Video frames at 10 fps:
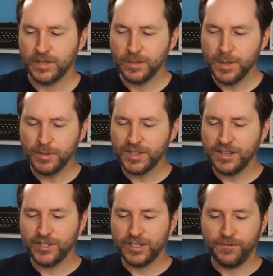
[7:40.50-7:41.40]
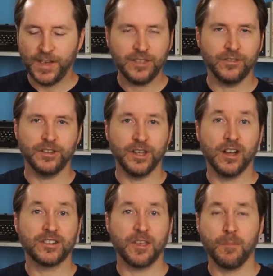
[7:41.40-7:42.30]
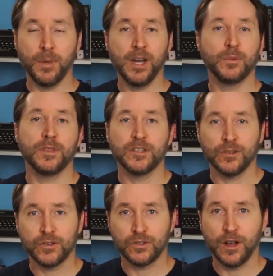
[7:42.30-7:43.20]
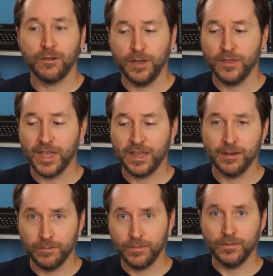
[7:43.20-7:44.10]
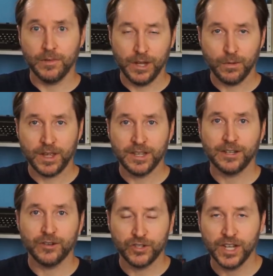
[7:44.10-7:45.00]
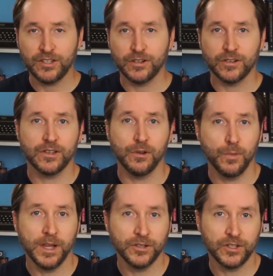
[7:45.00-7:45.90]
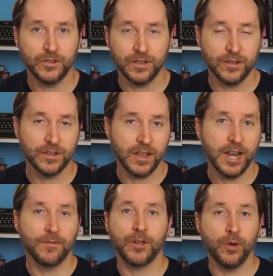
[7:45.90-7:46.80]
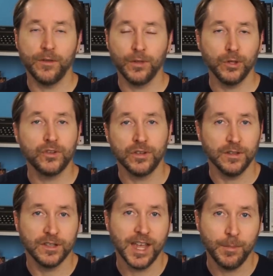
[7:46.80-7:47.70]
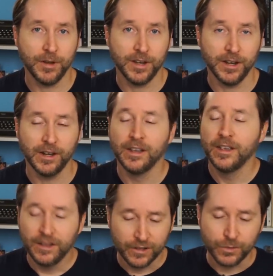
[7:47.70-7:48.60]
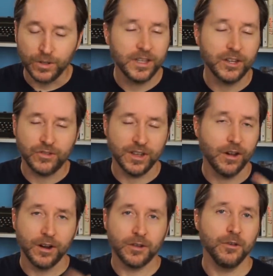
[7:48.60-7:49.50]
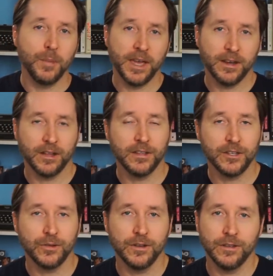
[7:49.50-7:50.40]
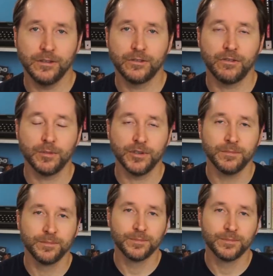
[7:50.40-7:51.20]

But some people say just the fact that the dogs can bond with us so strongly that they can, you know, guess our gestures so well shows that there's a lot of coevolution that's happened here. There's a really interesting article about it. I'll link to it in the description.